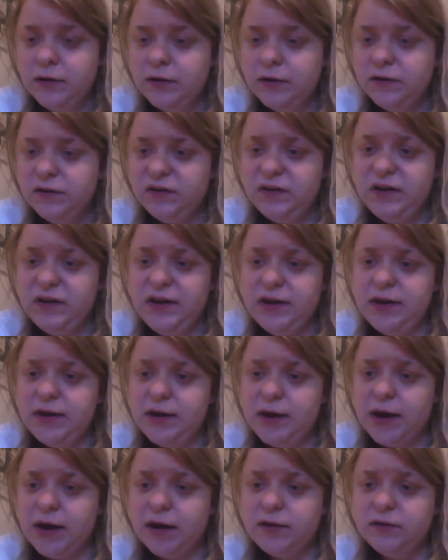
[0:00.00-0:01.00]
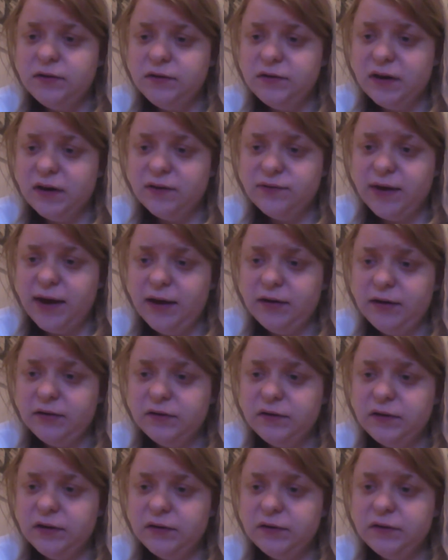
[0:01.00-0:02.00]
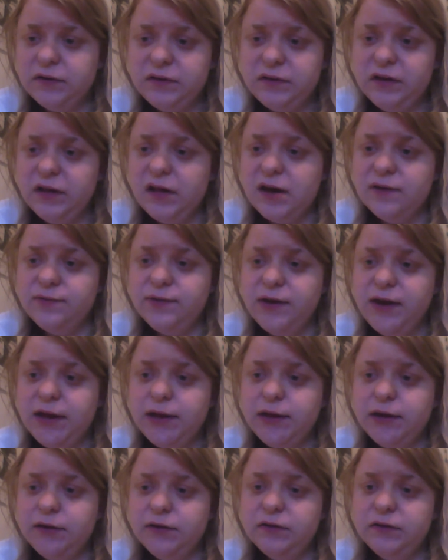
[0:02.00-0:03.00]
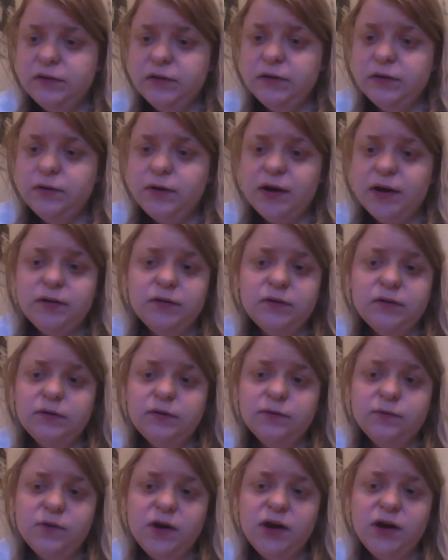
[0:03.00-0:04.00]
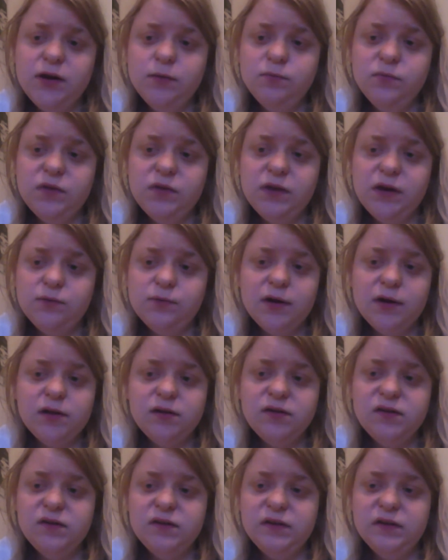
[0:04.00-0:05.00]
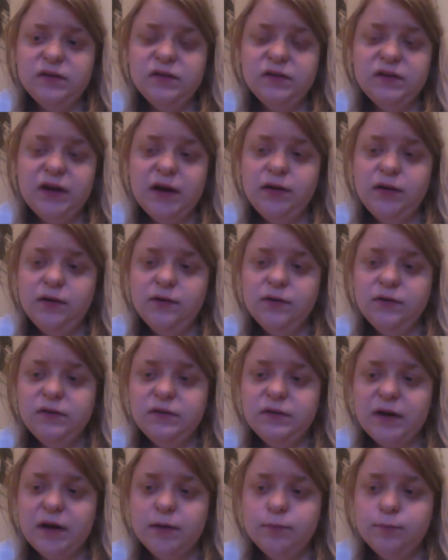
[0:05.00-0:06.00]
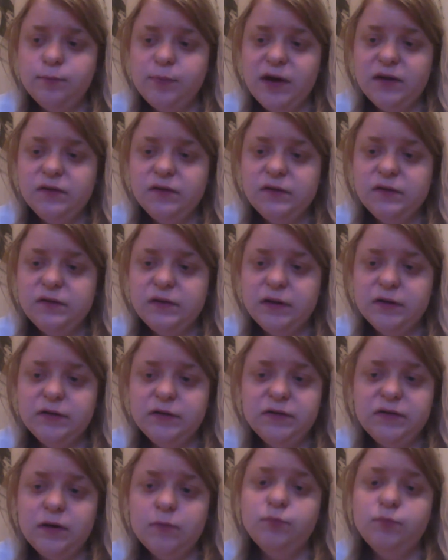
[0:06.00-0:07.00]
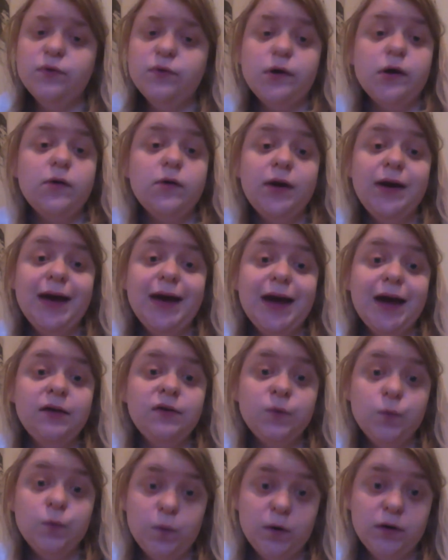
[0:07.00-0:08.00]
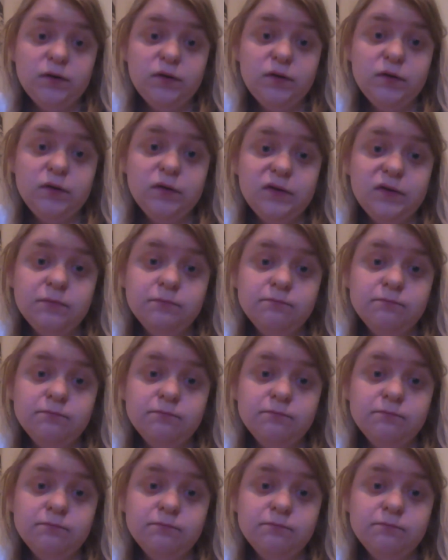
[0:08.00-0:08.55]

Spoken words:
She and Afghanistan still have healing to do, and the freedom they relish is tenuous at best and temporary at worst.